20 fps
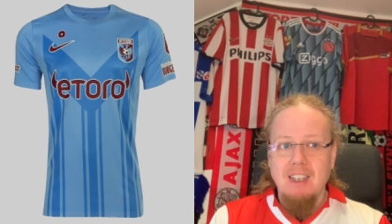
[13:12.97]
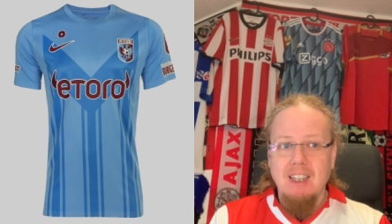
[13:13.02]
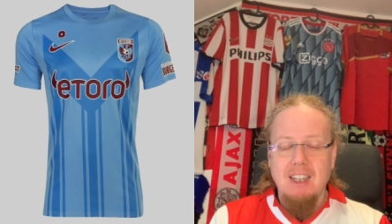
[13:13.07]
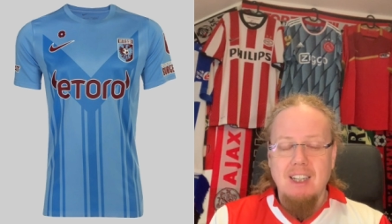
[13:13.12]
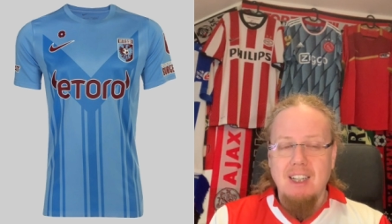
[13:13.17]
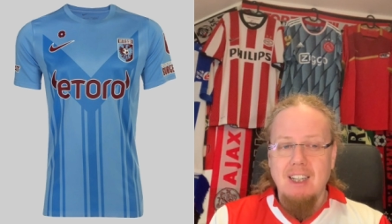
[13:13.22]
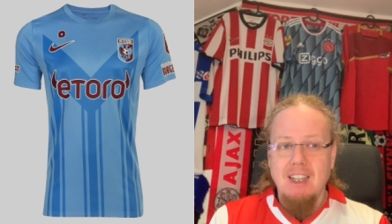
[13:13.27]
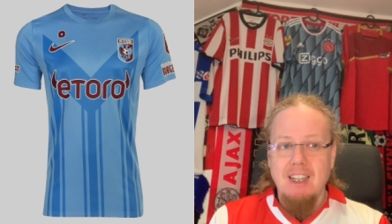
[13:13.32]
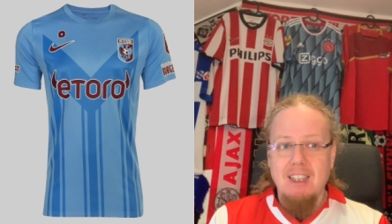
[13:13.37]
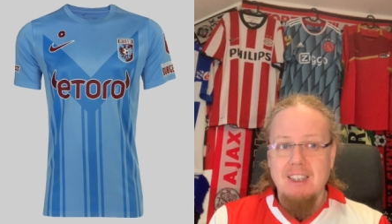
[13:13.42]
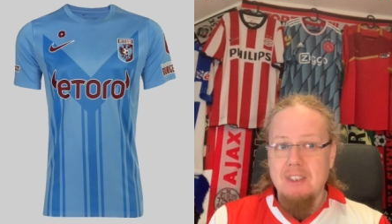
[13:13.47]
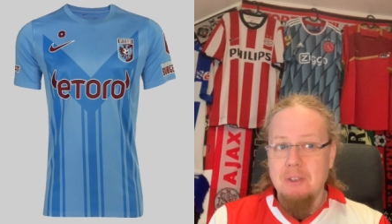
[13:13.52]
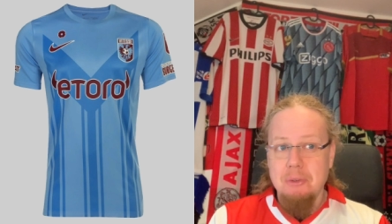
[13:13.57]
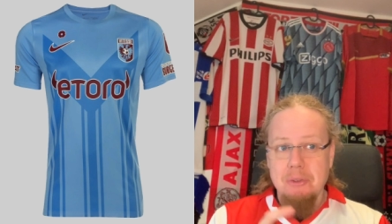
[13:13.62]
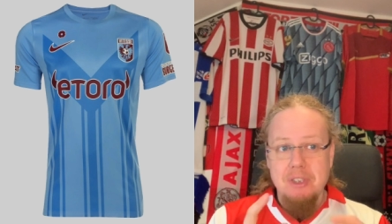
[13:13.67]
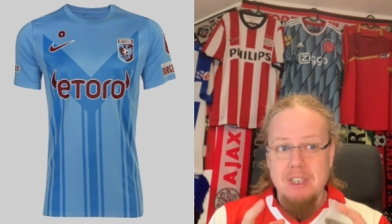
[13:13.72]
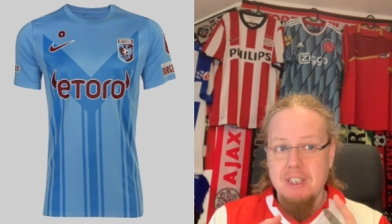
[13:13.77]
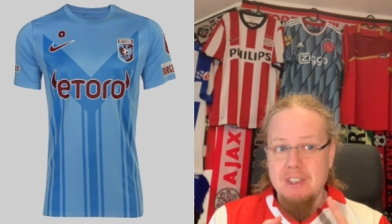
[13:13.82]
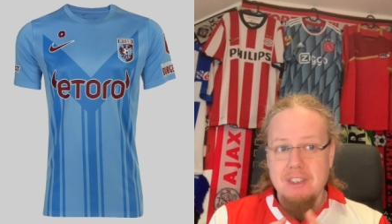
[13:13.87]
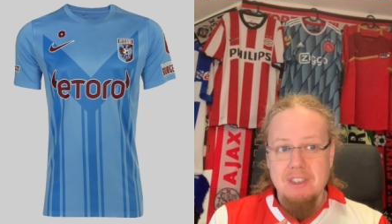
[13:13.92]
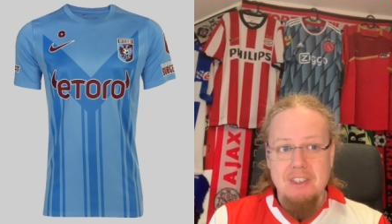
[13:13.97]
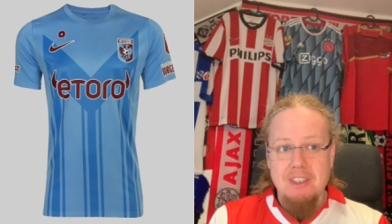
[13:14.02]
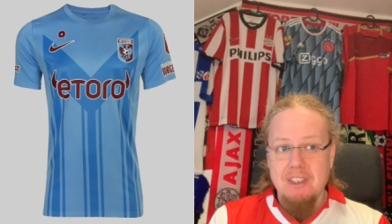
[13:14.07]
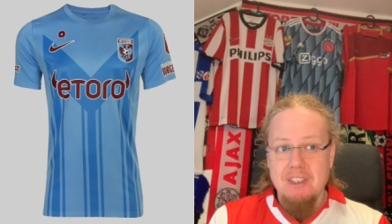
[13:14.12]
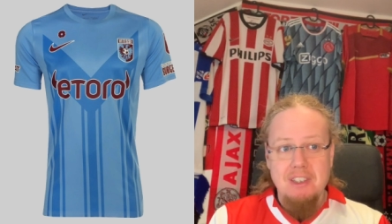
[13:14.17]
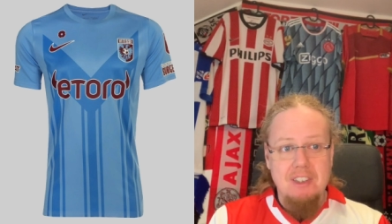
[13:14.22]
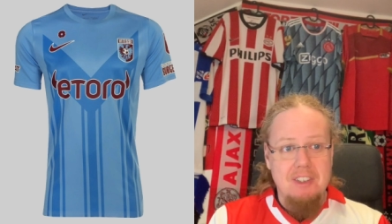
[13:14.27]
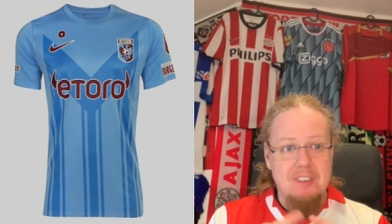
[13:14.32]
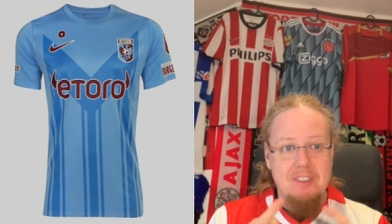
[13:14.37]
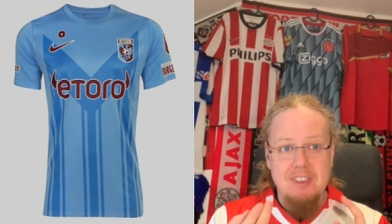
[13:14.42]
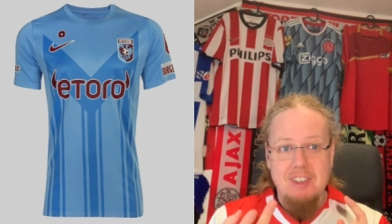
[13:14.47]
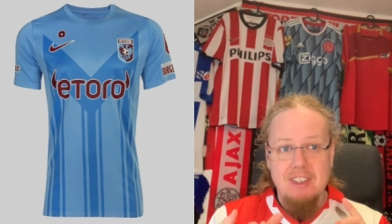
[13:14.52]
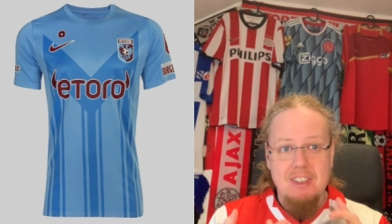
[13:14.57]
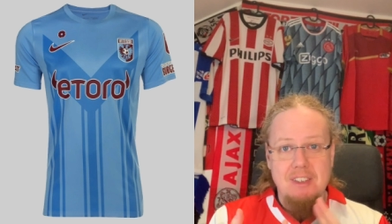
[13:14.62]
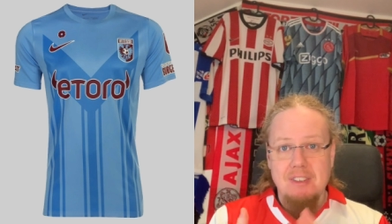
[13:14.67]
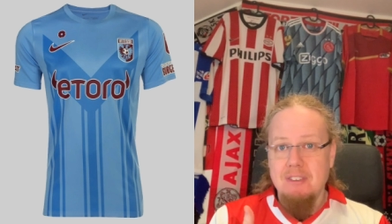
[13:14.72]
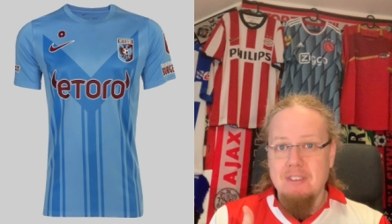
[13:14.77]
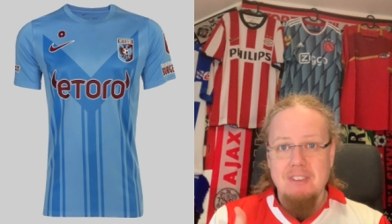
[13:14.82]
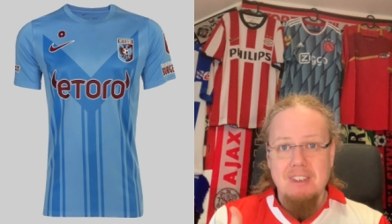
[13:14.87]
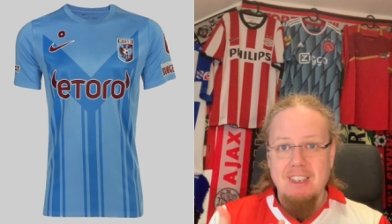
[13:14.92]
I don't get the colors. I
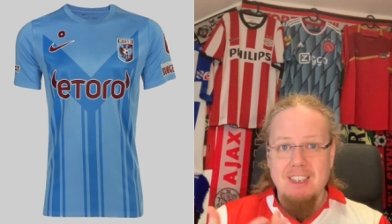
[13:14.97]
don't.